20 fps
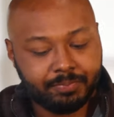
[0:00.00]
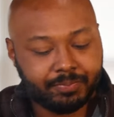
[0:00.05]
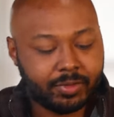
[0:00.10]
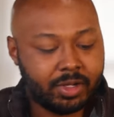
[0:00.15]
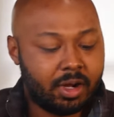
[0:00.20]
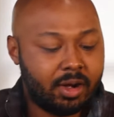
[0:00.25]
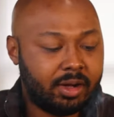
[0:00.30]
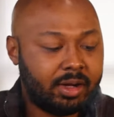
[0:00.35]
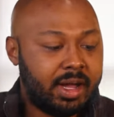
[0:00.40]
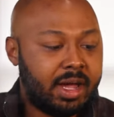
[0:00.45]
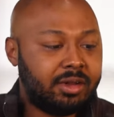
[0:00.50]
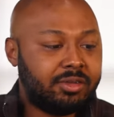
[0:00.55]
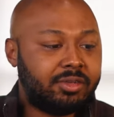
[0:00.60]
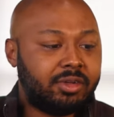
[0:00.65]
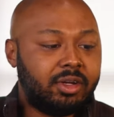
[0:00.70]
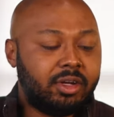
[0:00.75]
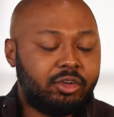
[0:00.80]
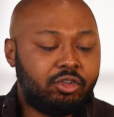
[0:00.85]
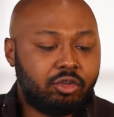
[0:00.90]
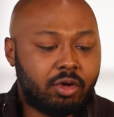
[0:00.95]
All right, got us a
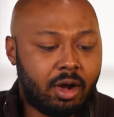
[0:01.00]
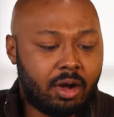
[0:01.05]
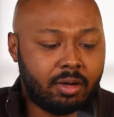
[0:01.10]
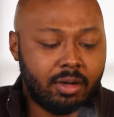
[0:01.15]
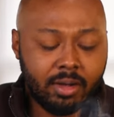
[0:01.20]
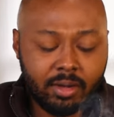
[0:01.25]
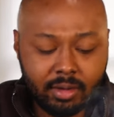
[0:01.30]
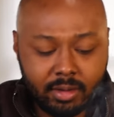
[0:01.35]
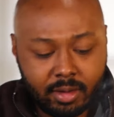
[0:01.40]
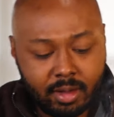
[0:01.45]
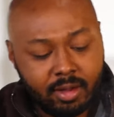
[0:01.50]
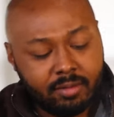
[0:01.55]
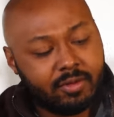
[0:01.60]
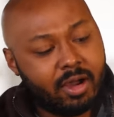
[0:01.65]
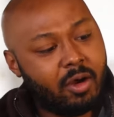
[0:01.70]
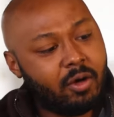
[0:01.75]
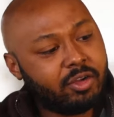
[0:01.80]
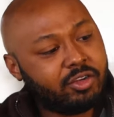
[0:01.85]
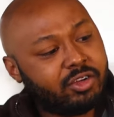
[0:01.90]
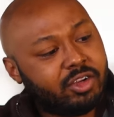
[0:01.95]
good draw. I've
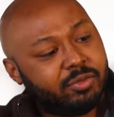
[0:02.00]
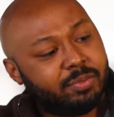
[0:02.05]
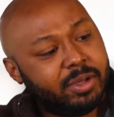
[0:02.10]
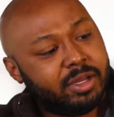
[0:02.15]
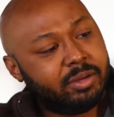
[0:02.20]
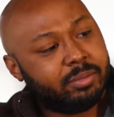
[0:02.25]
always just been